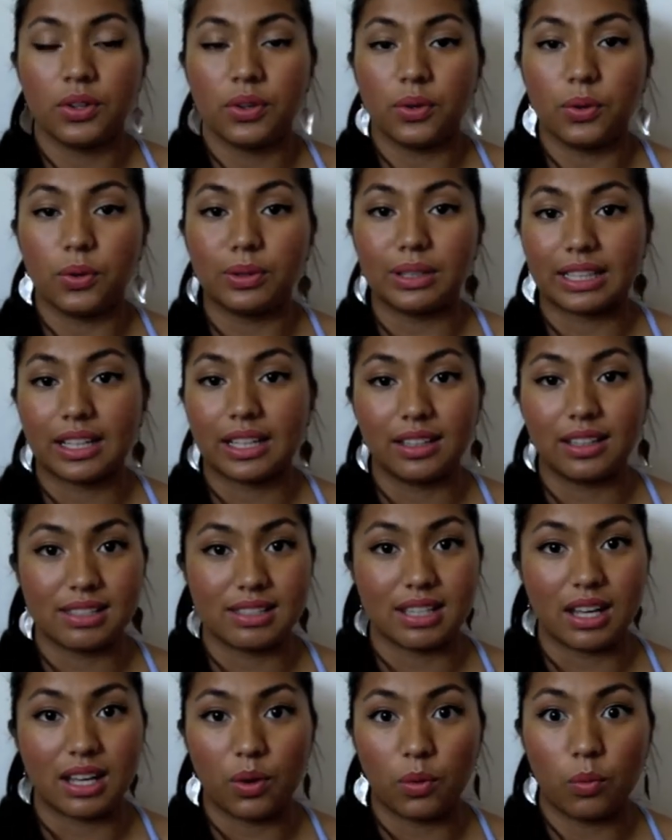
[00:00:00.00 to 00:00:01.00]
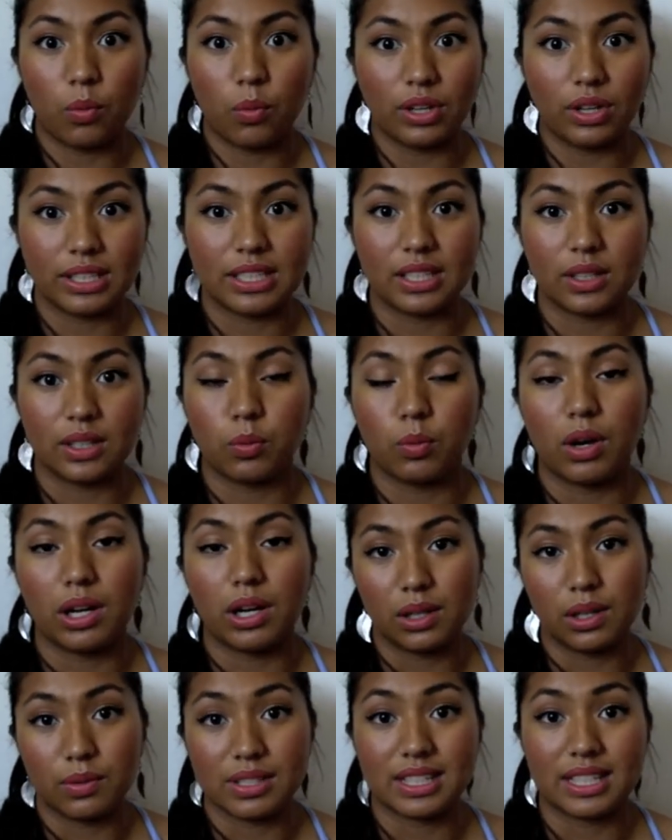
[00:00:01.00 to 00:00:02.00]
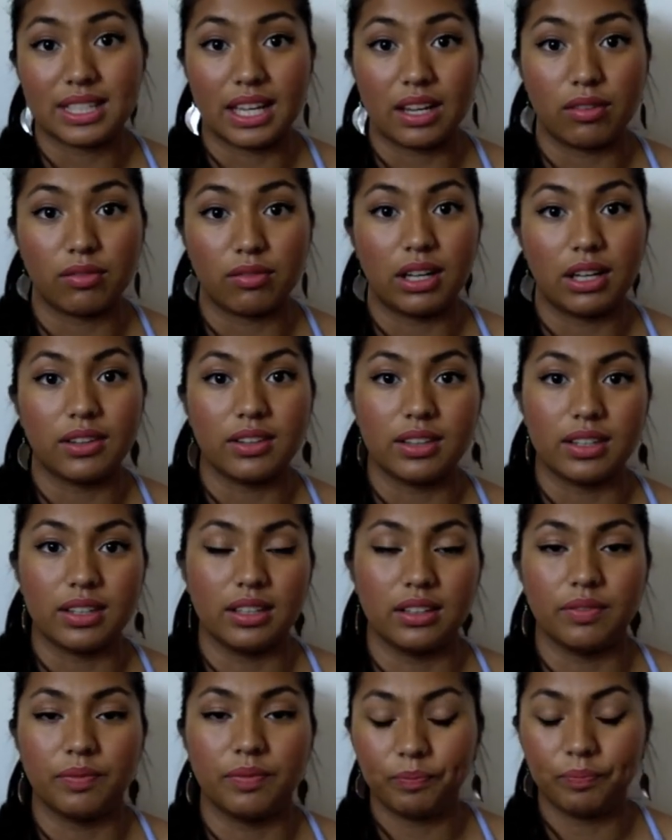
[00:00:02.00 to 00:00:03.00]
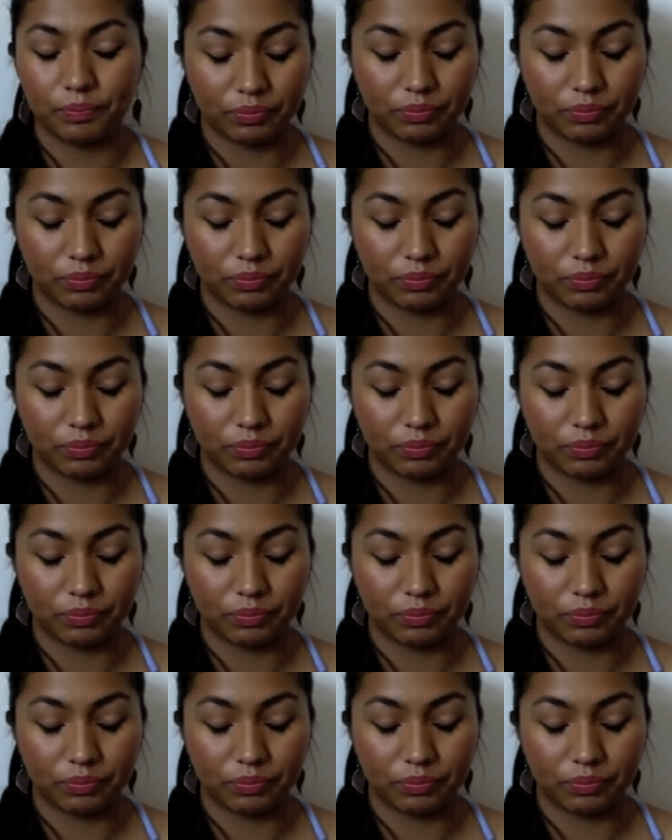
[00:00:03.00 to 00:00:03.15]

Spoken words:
all the colours that I wanted while I was there, rather than,